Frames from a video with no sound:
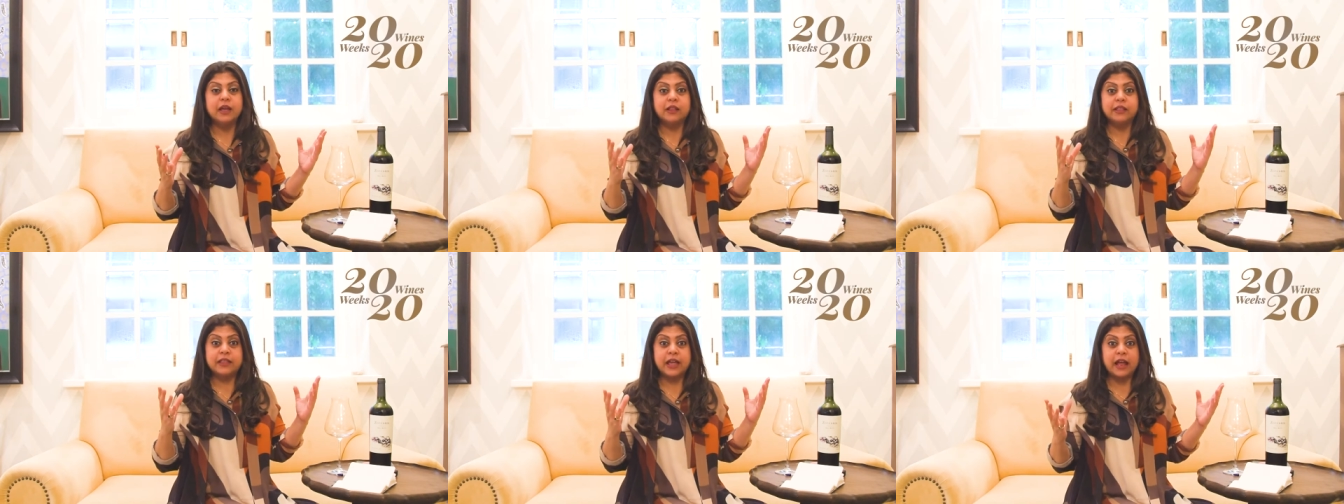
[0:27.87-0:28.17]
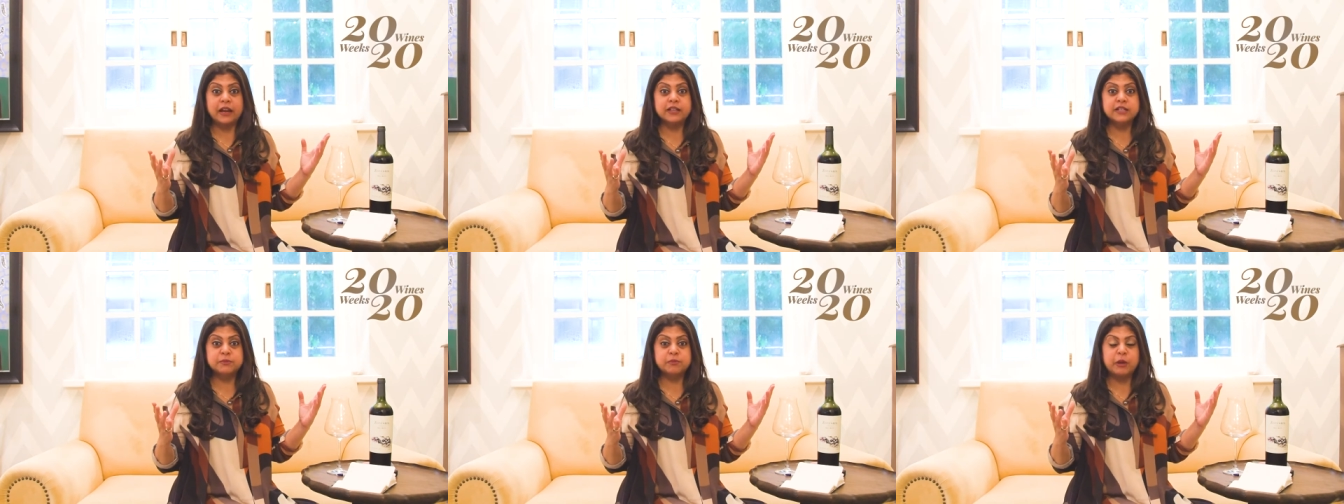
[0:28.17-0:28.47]

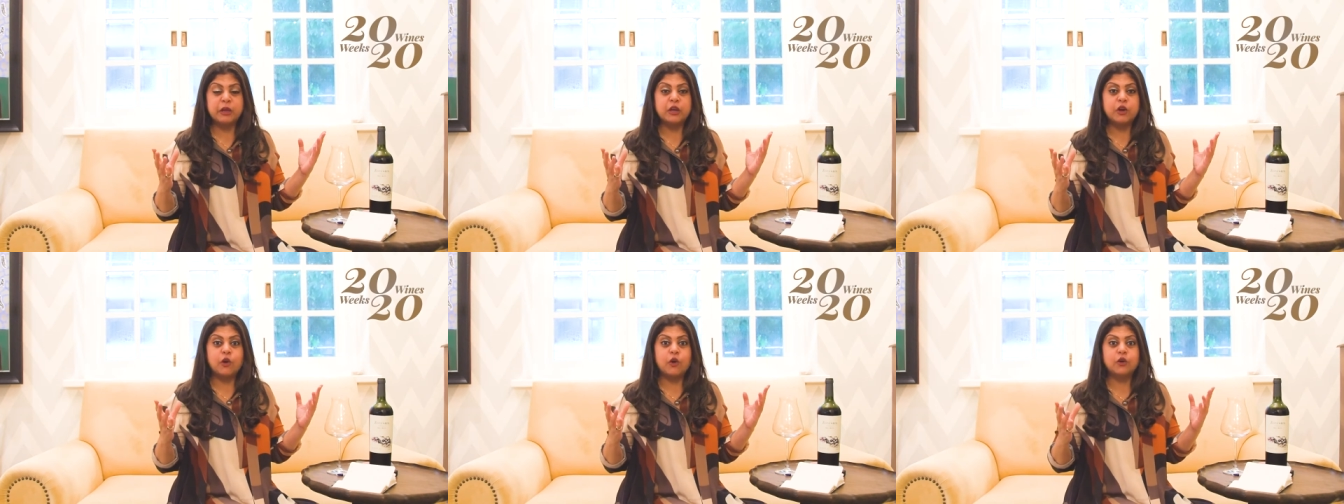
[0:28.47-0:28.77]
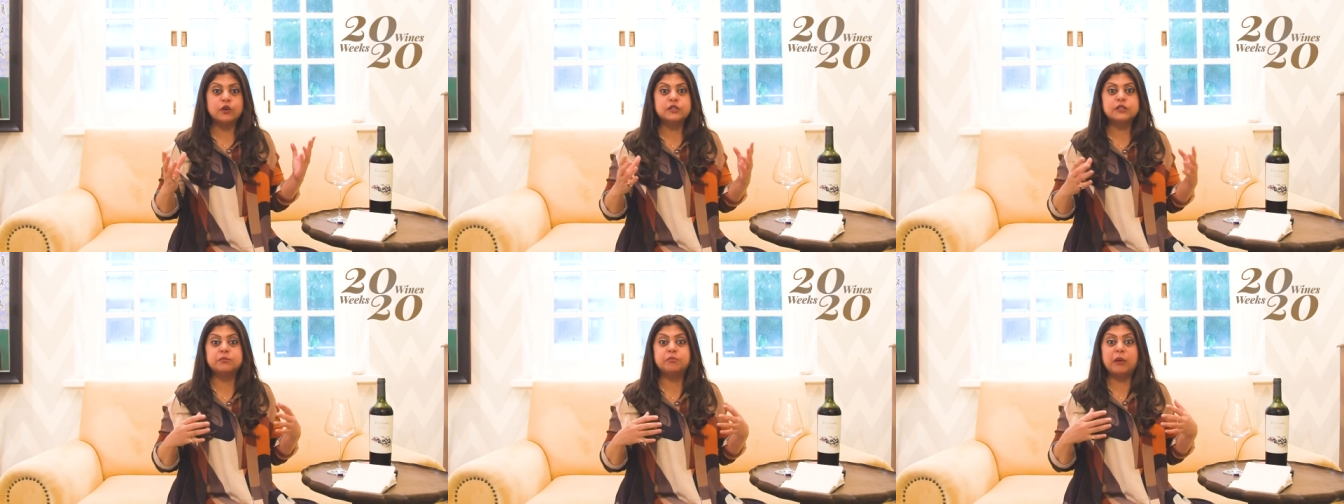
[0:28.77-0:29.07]
That is
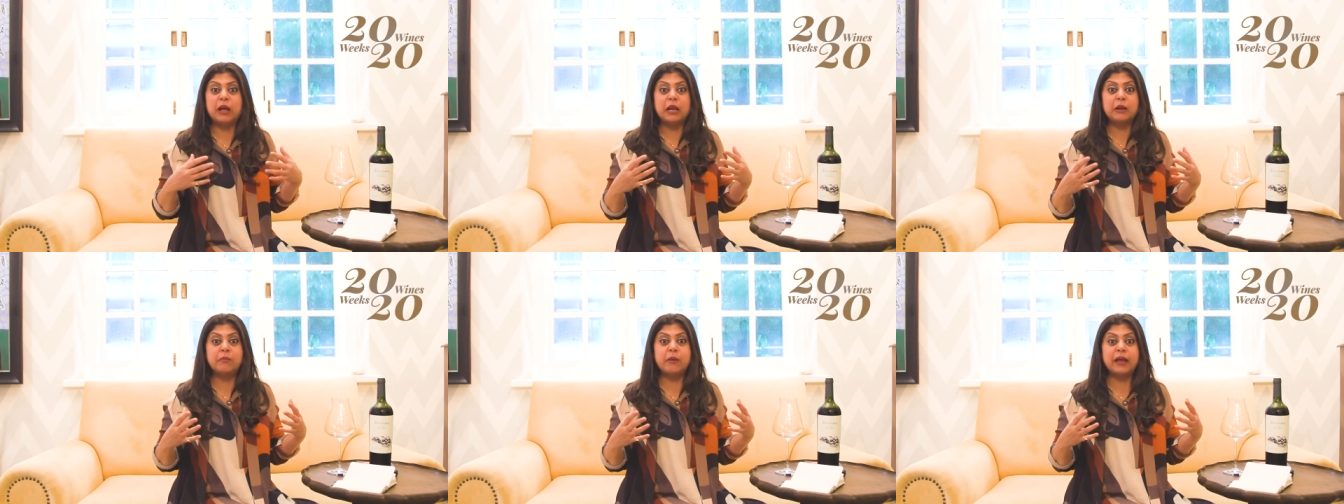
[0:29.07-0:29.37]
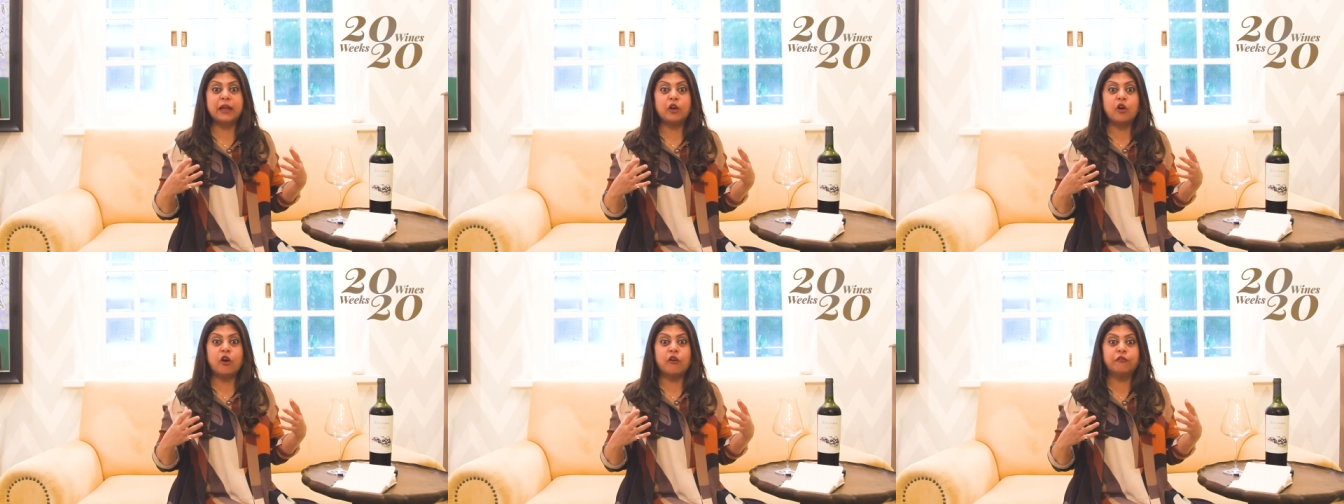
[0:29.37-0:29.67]
because
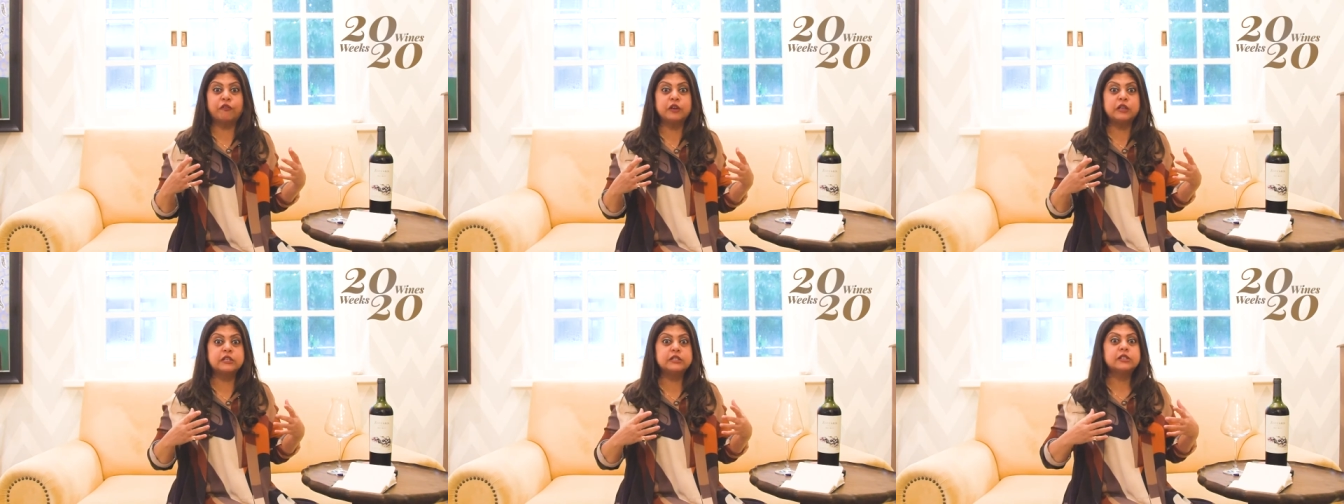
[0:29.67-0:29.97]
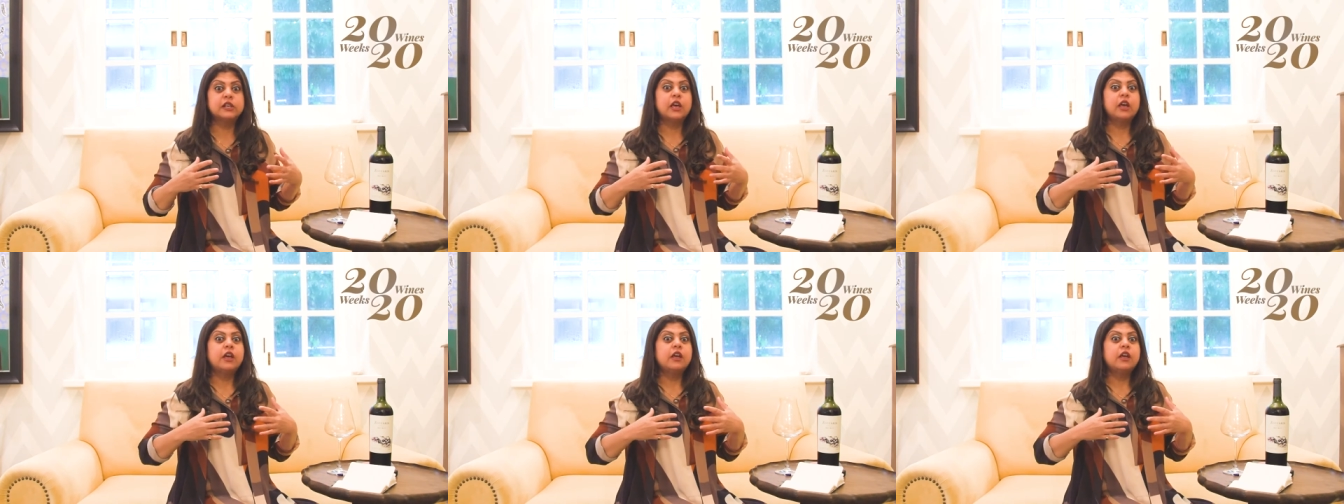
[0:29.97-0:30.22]
Malbec offers